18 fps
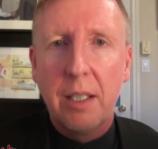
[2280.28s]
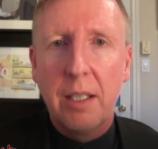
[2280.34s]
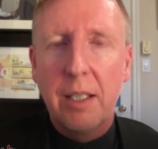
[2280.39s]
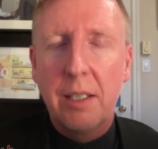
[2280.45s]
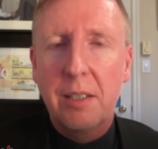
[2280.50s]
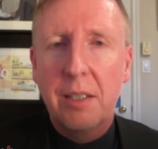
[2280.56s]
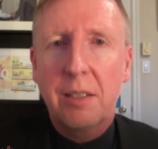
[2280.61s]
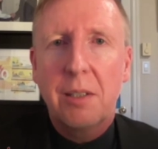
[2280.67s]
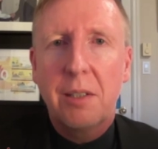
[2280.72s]

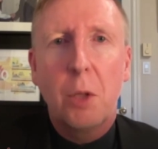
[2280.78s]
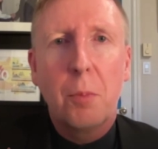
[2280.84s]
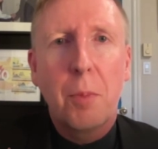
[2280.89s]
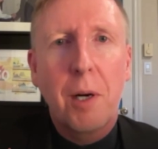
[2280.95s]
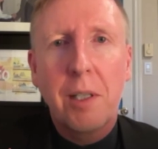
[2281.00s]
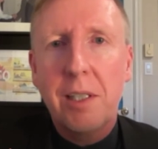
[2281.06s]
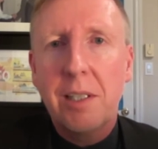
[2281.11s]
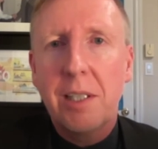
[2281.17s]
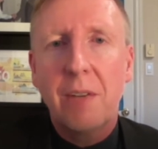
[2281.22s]
It's just the old
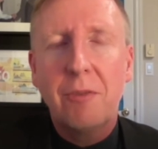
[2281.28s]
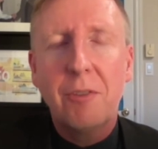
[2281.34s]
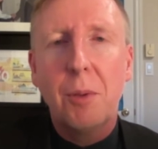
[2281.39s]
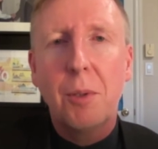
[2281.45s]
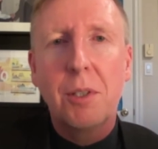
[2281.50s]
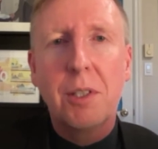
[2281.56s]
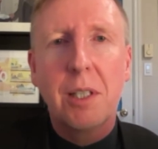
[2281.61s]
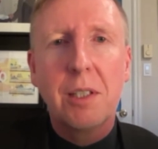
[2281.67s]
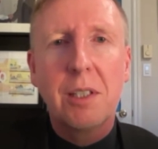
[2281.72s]
parties have no
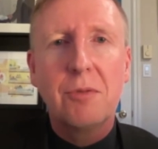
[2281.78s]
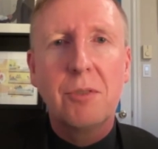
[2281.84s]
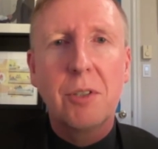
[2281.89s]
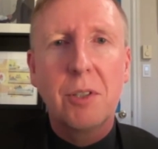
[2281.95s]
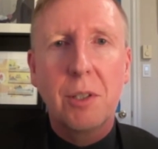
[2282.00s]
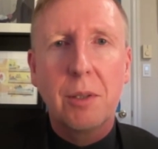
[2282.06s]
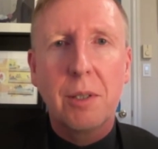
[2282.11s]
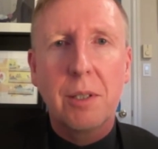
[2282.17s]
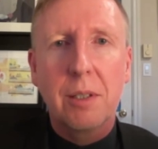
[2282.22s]
incentive to
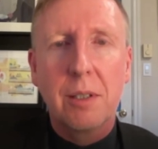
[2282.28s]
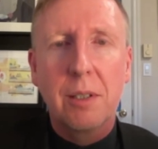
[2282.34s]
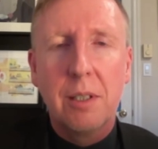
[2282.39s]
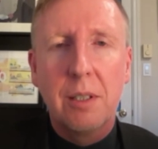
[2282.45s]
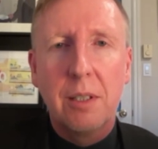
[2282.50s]
do it.